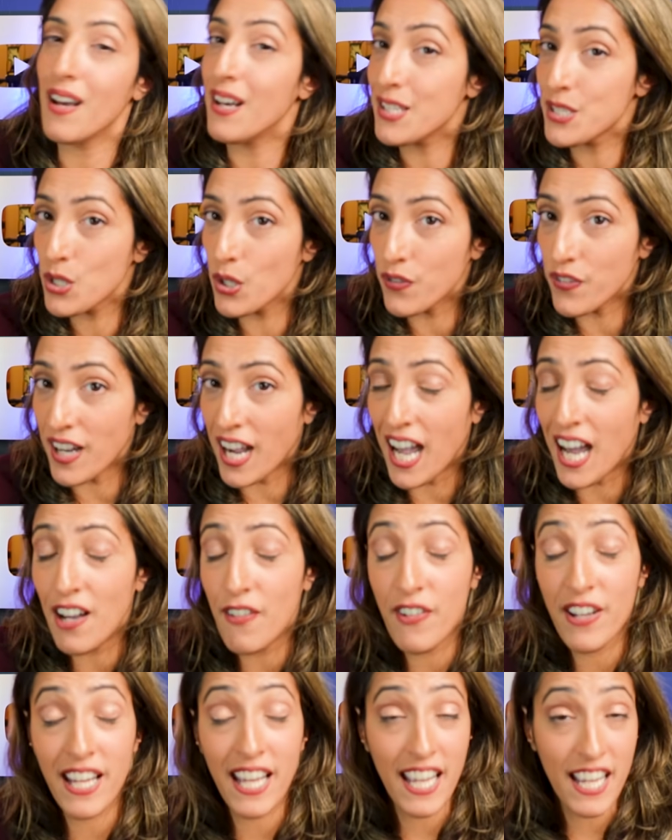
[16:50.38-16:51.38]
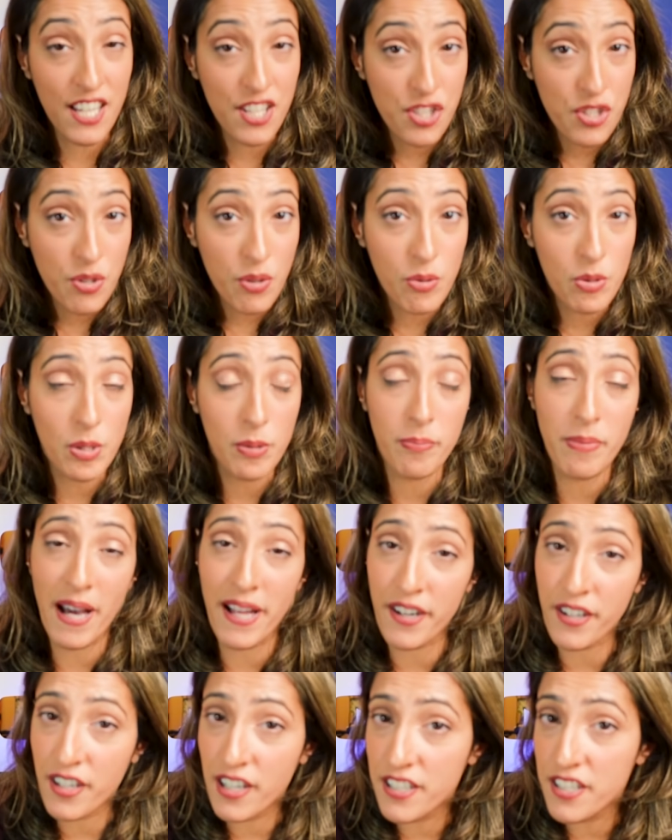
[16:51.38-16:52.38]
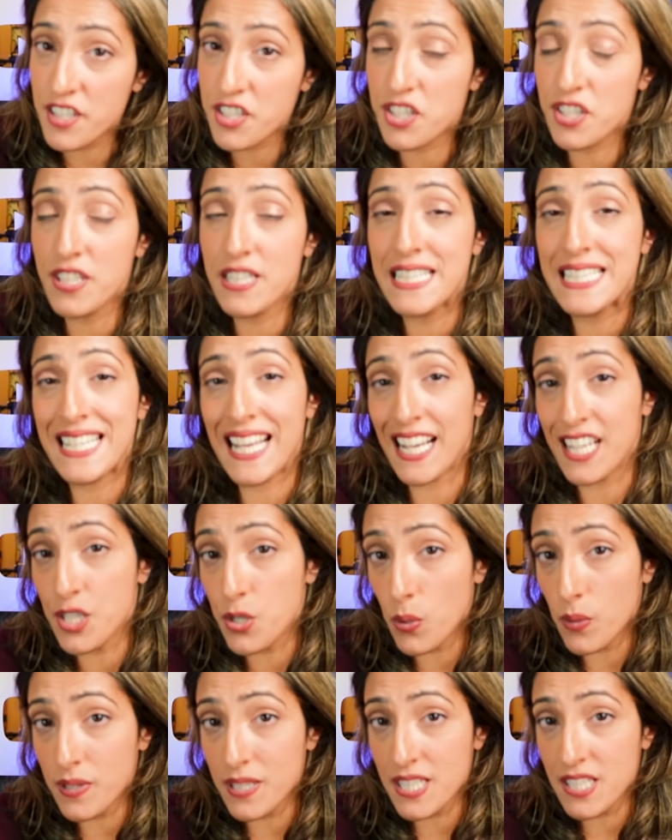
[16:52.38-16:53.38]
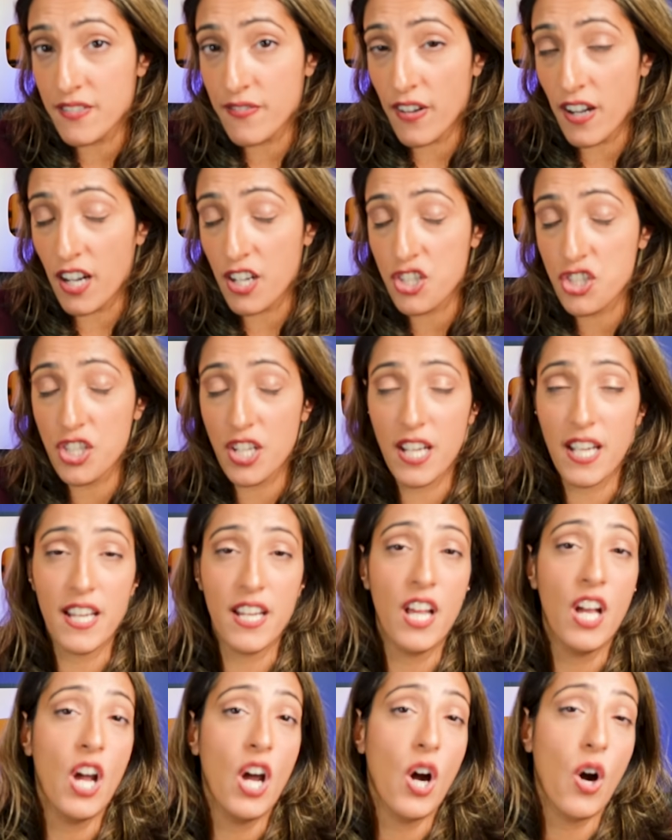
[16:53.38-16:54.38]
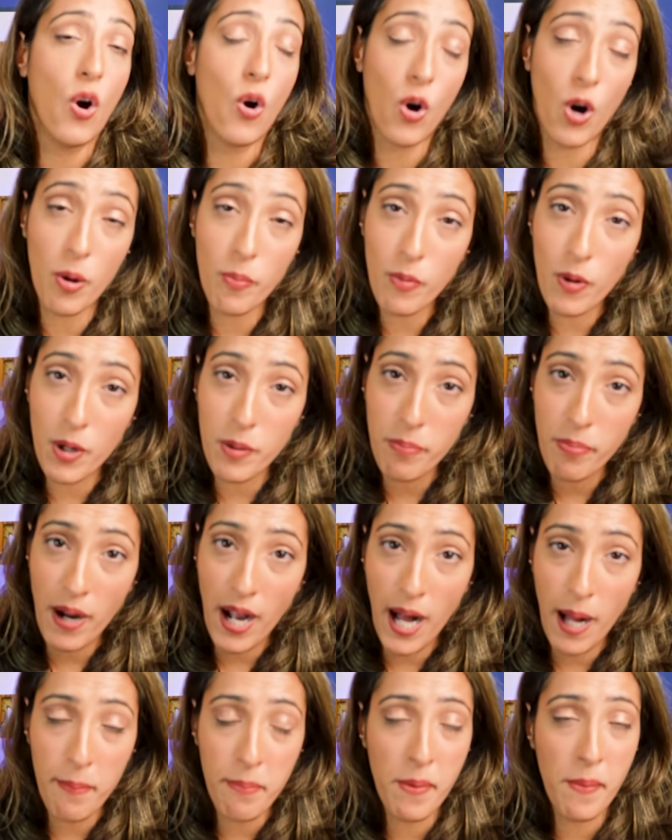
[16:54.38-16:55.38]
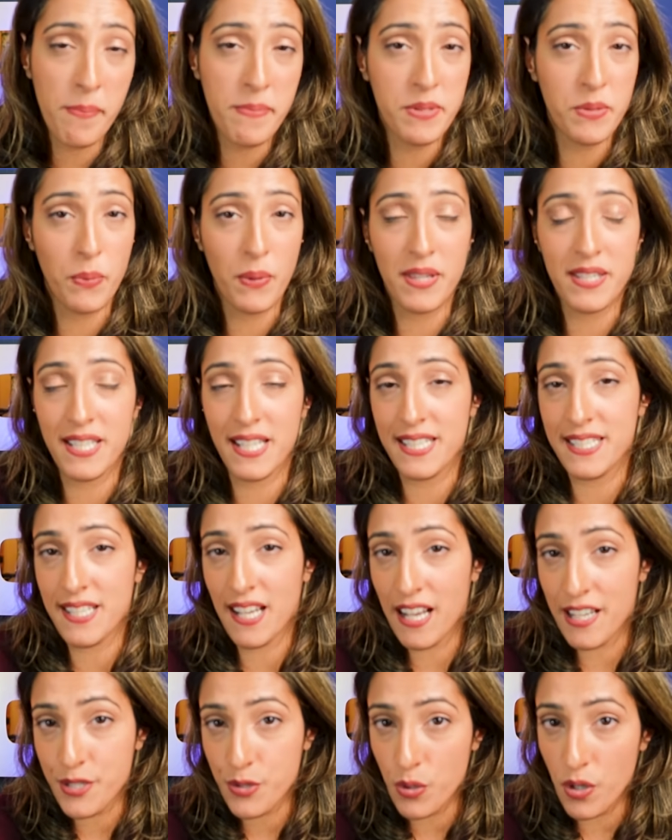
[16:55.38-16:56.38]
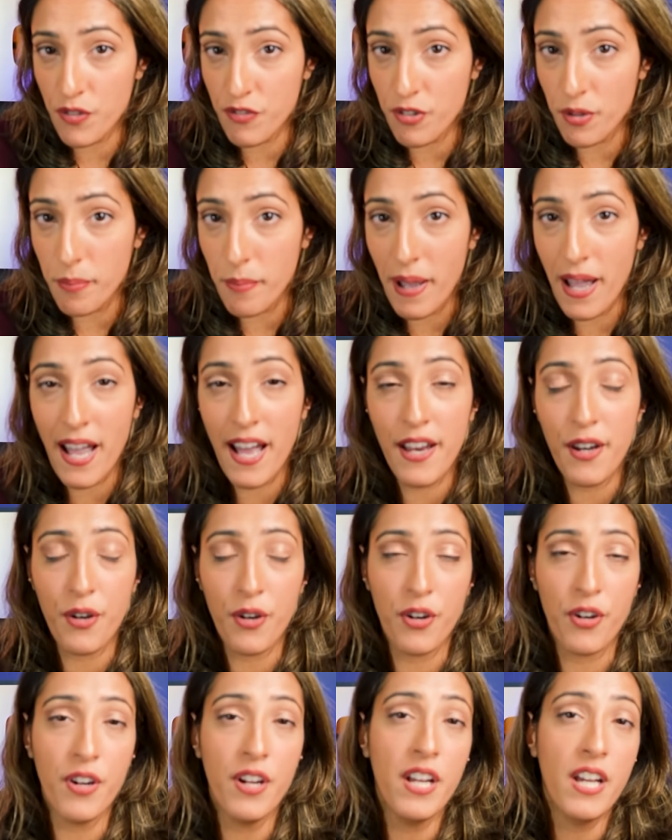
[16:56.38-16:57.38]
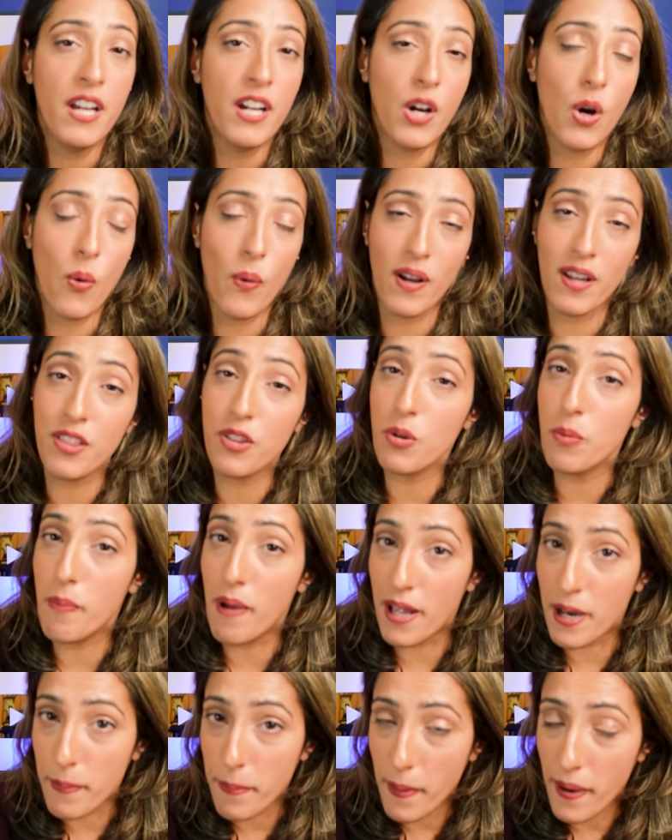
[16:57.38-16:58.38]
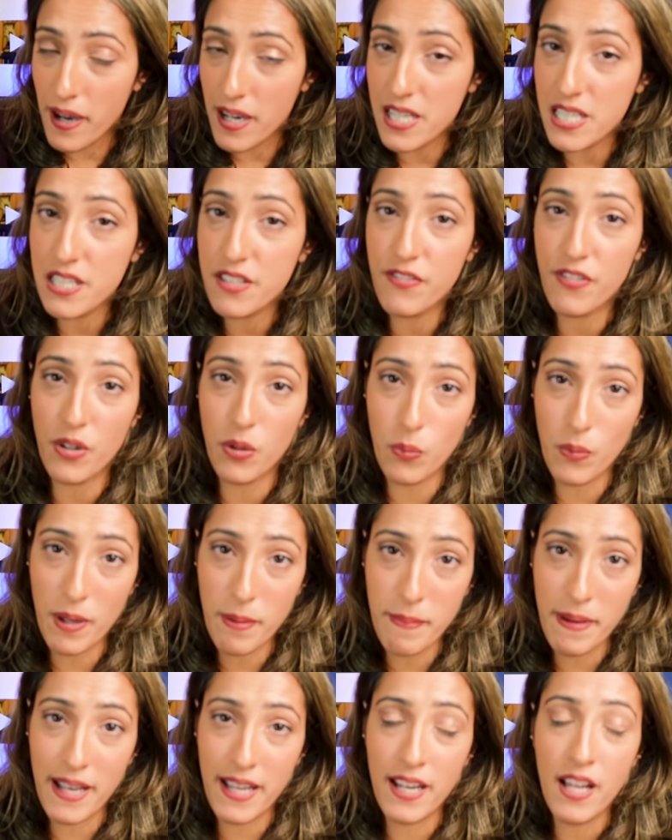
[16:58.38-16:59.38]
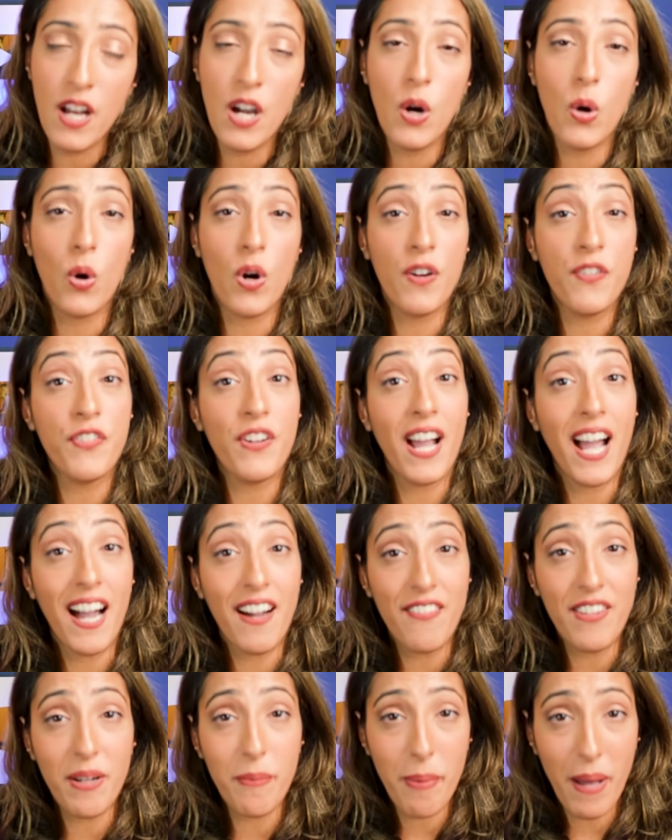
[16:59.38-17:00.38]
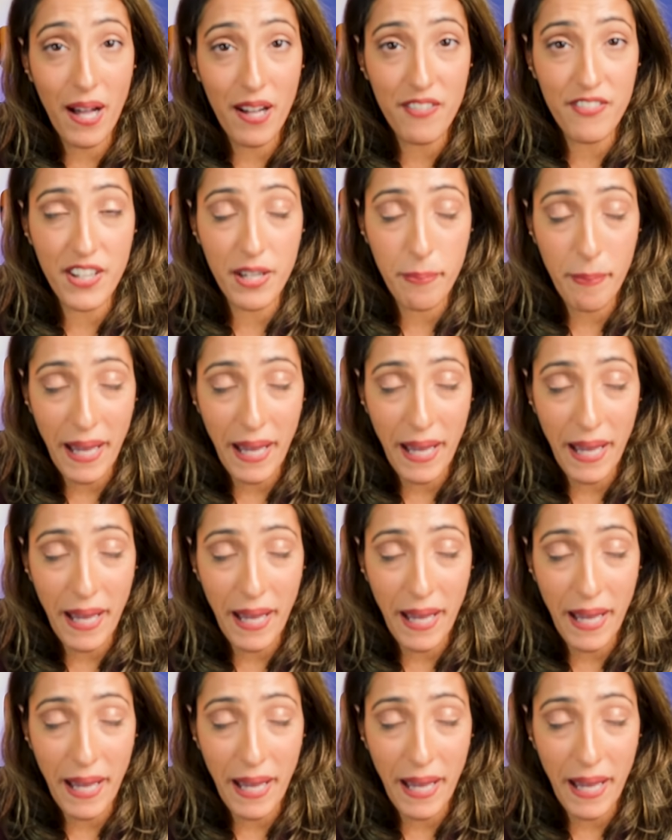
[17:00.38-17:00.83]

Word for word: Also, if you're having issues with bladder conditions, sexual dysfunction, hormone problems with testosterone for men, or going through menopause for women, or if you're having pelvic